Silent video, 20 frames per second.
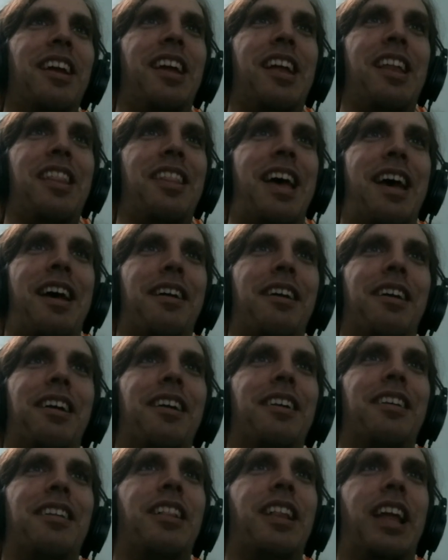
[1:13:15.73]
in that
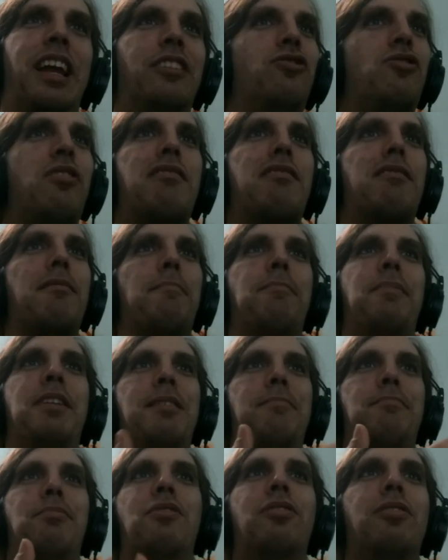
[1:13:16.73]
like just some
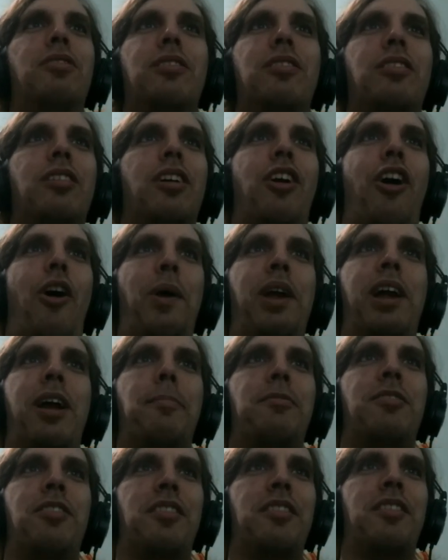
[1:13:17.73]
people going
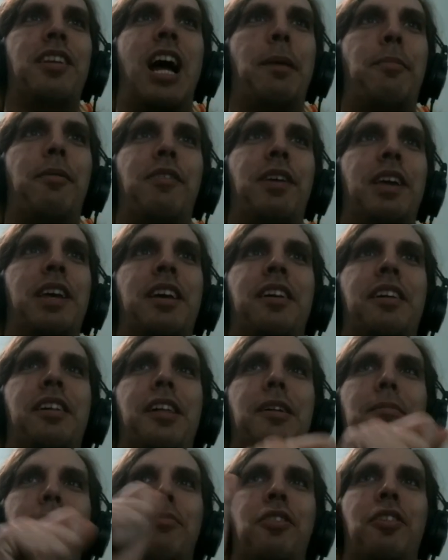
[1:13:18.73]
up to the top of a
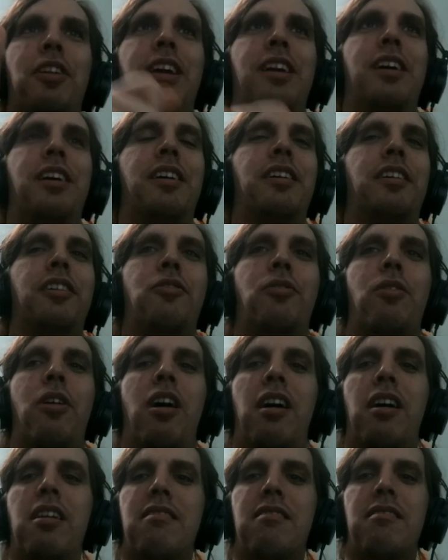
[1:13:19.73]
hill and putting a
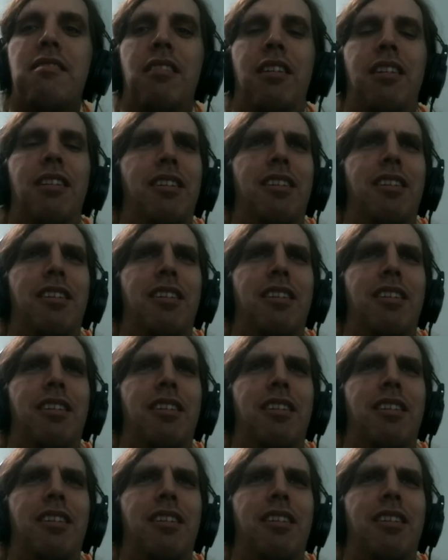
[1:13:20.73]
cross.